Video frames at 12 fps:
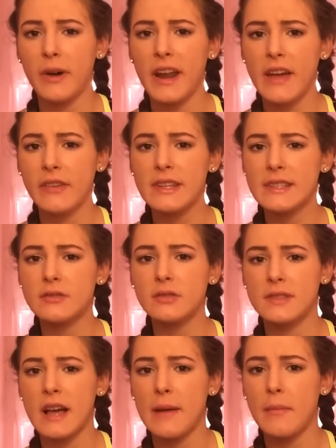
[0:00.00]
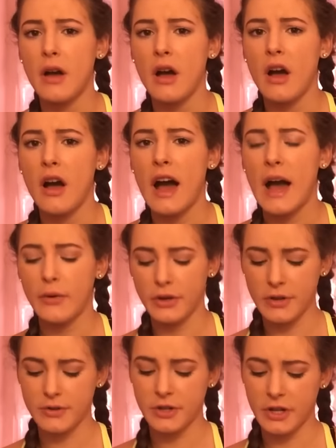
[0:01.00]
But every single time I would
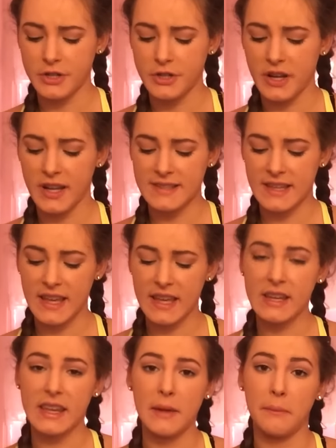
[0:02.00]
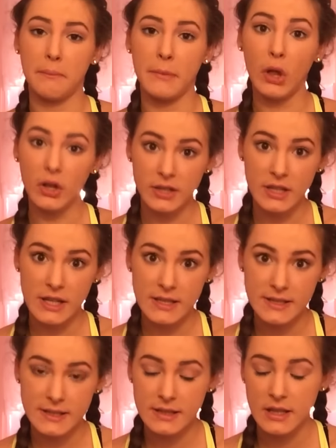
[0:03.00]
go trick or treating as a kid and get milk
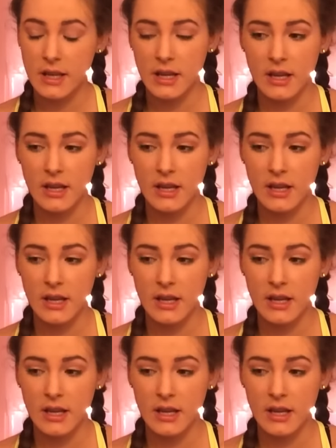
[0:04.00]
duds,